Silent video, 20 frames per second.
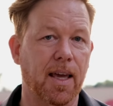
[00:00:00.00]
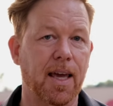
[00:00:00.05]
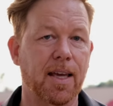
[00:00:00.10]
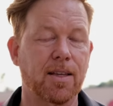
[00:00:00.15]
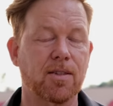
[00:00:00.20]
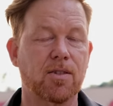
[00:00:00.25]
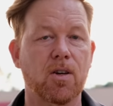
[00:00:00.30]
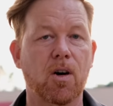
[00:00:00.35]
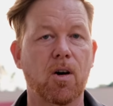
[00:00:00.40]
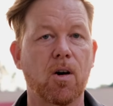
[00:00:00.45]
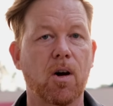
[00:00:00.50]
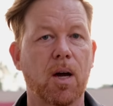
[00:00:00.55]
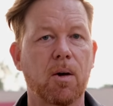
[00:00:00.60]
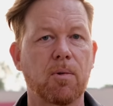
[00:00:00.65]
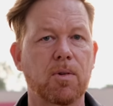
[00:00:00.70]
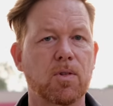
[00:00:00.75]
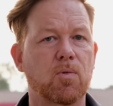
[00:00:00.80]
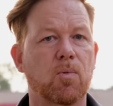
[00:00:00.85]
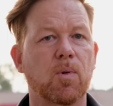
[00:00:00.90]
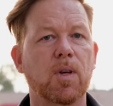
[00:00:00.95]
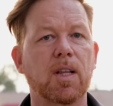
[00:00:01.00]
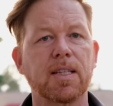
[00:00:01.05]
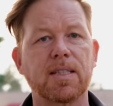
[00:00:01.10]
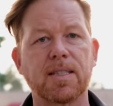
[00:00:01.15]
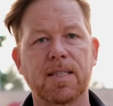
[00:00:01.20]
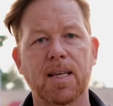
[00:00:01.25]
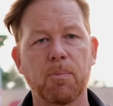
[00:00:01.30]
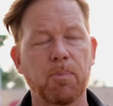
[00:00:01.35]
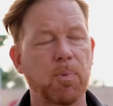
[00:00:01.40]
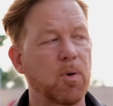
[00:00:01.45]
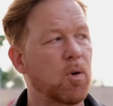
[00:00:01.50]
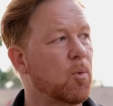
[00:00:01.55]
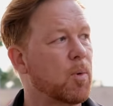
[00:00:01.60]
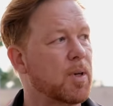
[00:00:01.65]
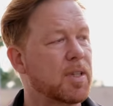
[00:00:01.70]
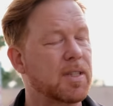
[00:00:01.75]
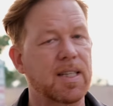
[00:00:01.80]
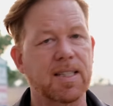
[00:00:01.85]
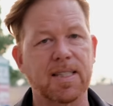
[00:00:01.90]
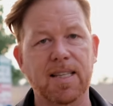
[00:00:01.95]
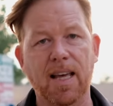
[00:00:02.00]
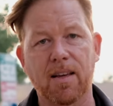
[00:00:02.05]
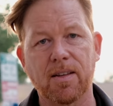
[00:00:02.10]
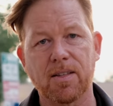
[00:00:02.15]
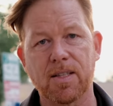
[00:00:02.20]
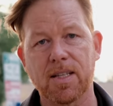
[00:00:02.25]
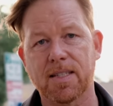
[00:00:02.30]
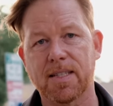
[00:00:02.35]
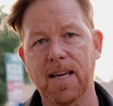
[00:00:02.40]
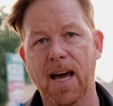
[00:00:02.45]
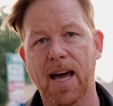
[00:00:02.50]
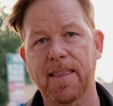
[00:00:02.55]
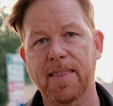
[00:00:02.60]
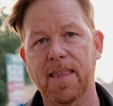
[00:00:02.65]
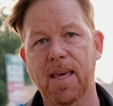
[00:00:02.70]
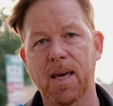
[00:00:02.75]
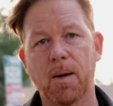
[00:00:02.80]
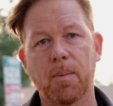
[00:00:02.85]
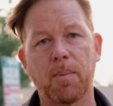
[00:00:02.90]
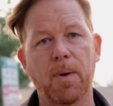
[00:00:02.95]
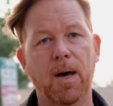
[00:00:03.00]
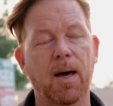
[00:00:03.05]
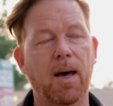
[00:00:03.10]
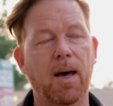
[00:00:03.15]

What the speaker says: And so it was really simple. We designed them.